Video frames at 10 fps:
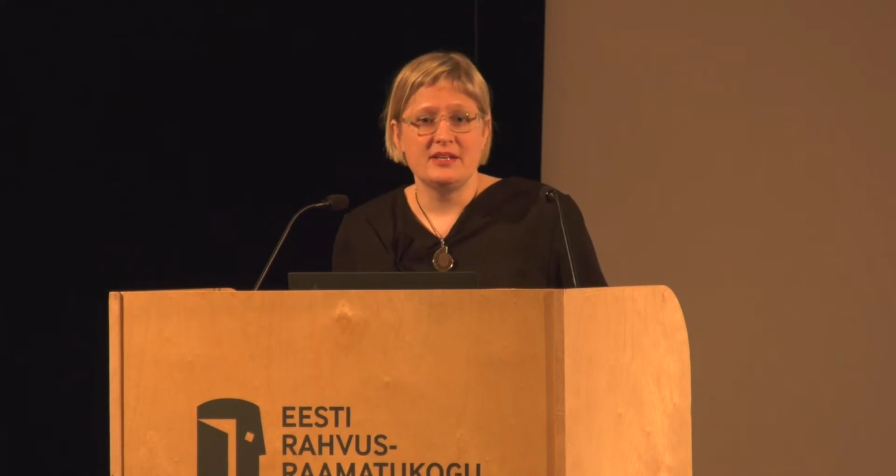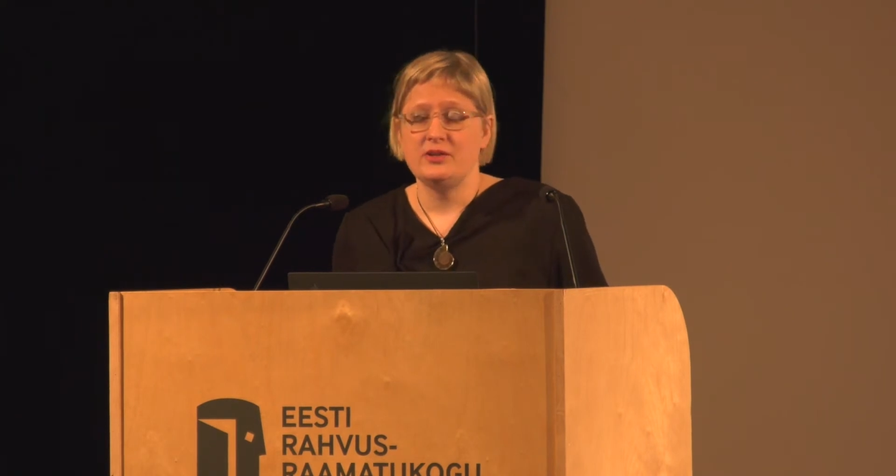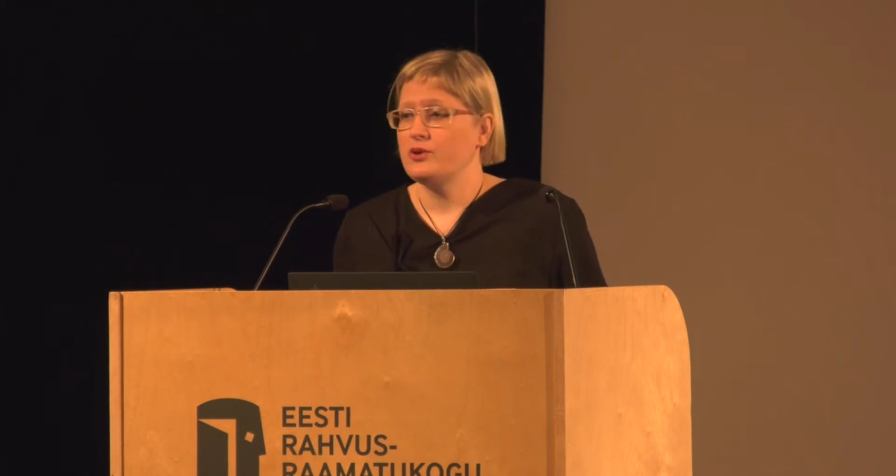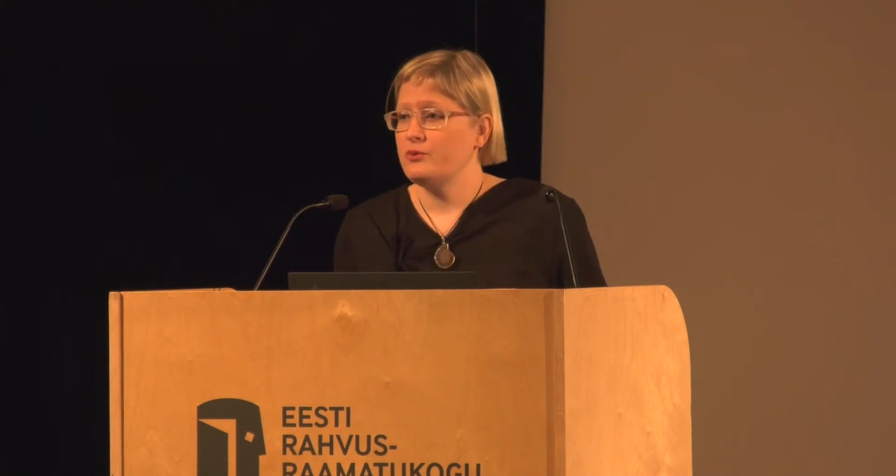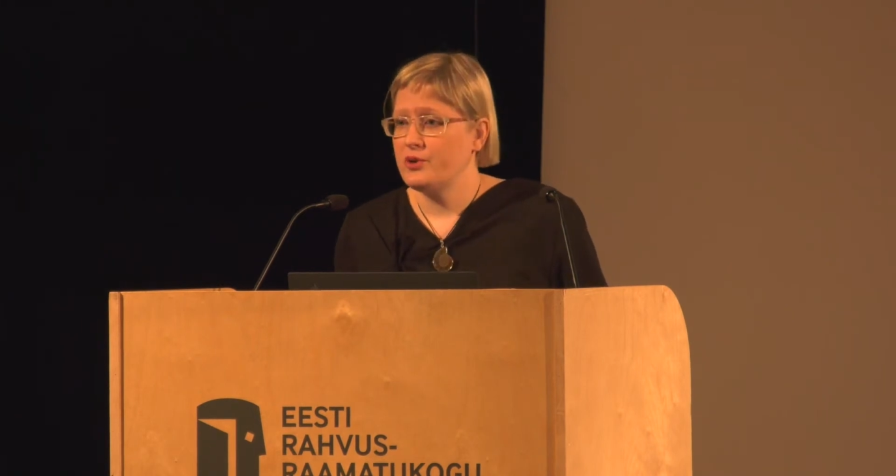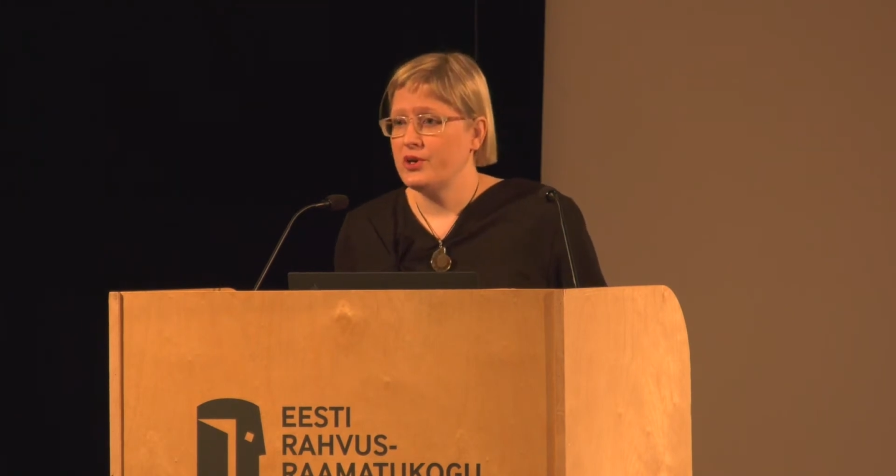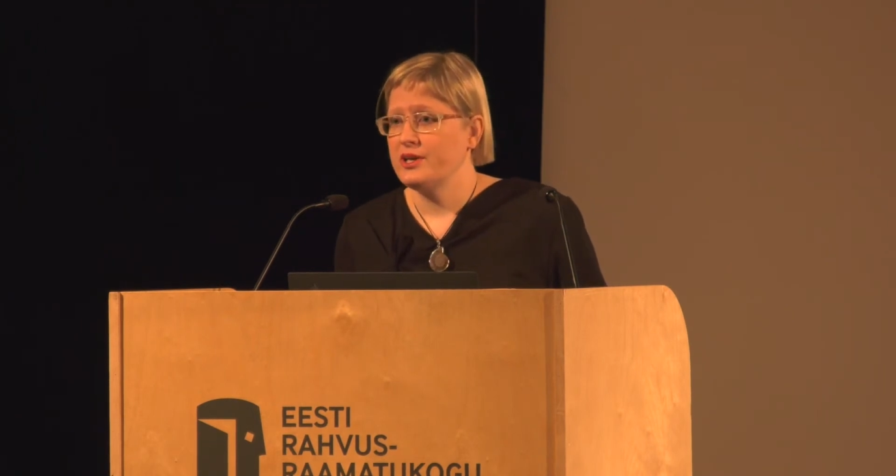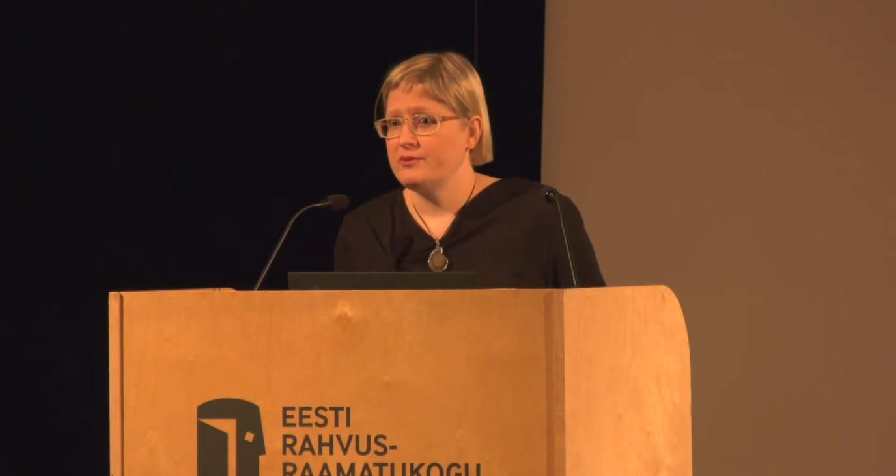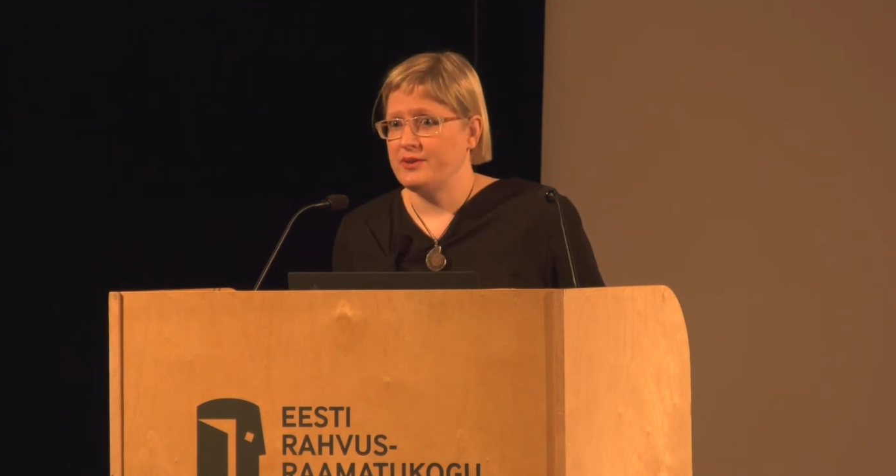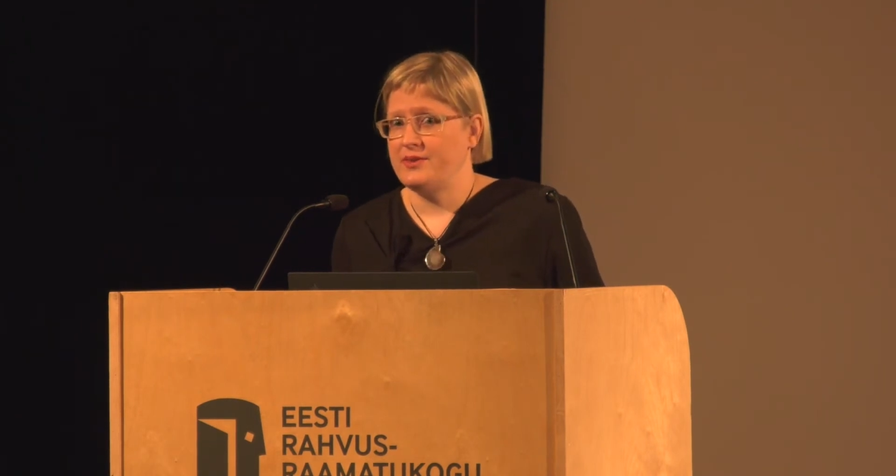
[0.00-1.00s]
that you are
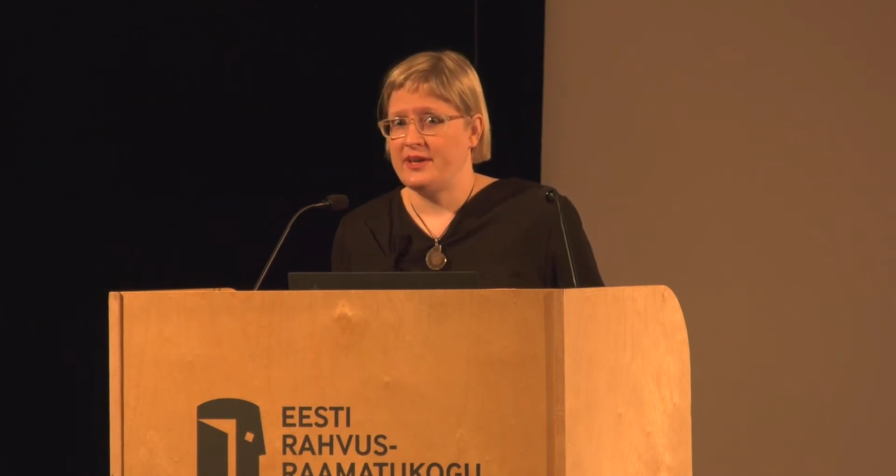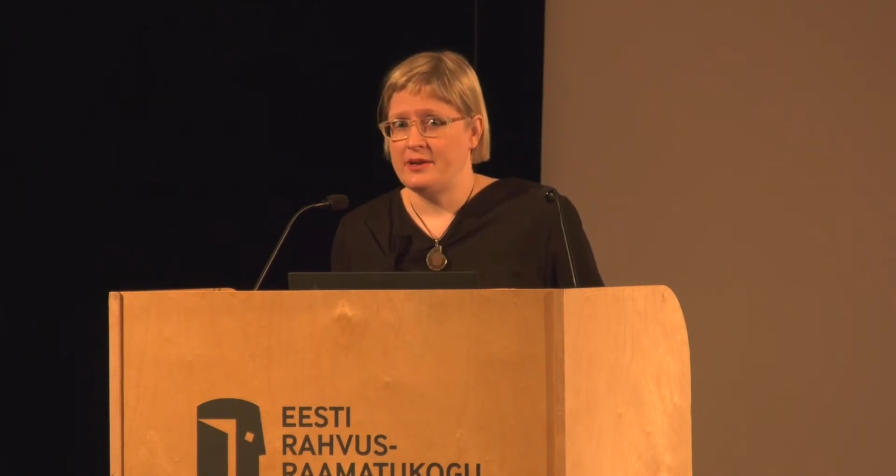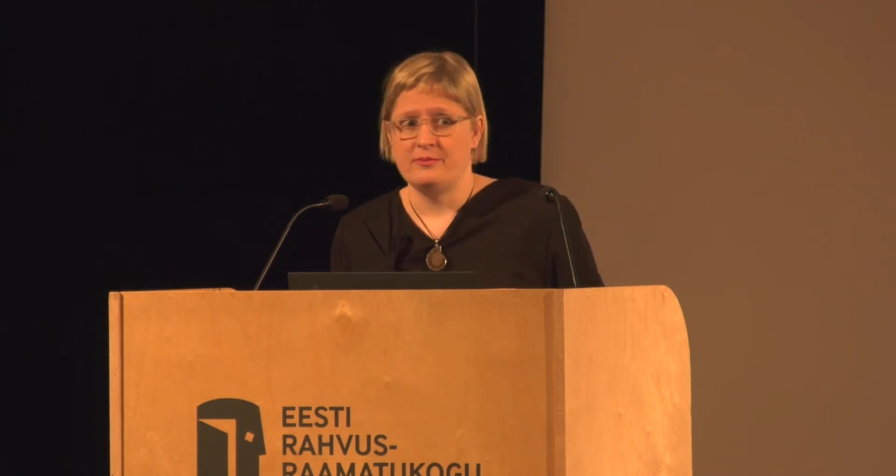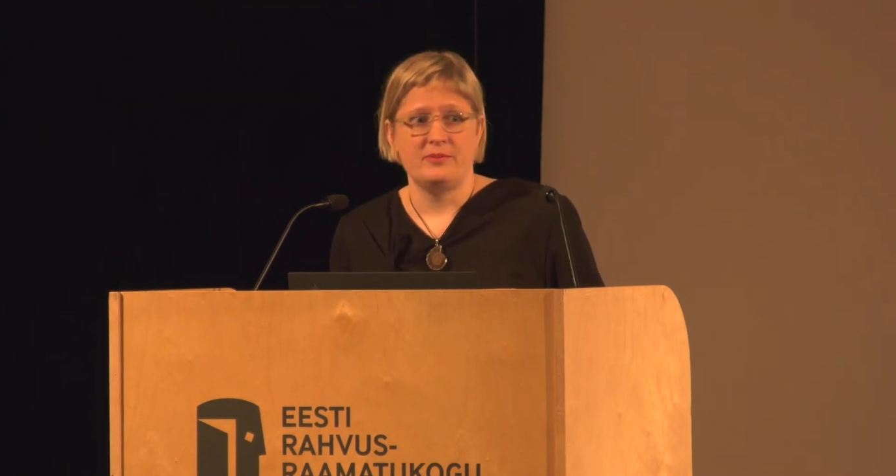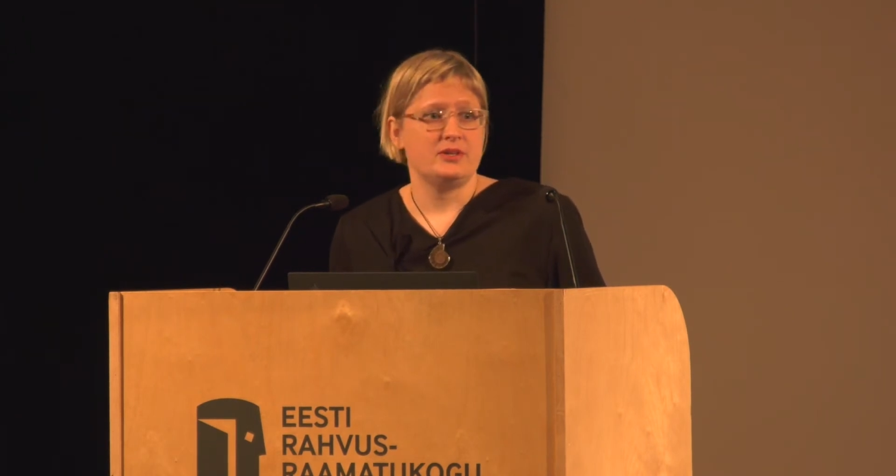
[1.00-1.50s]
working with them,